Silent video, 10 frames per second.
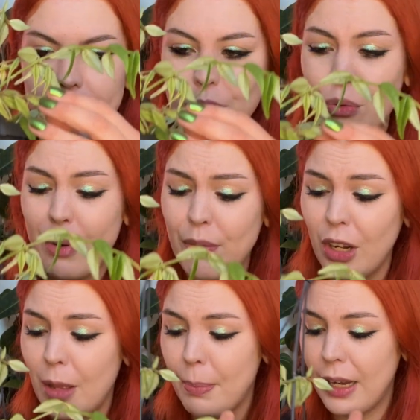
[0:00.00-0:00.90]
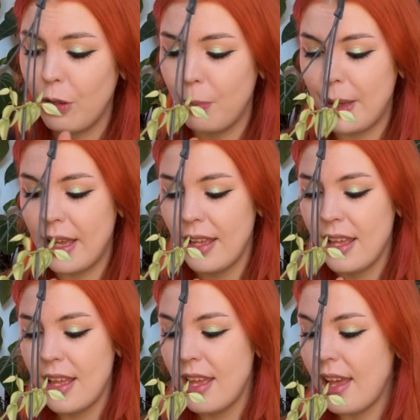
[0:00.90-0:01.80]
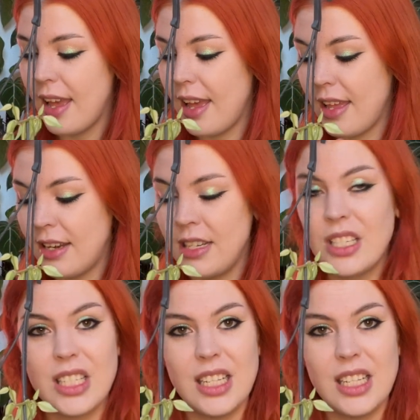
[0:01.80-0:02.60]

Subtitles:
shrivel up a little bit, and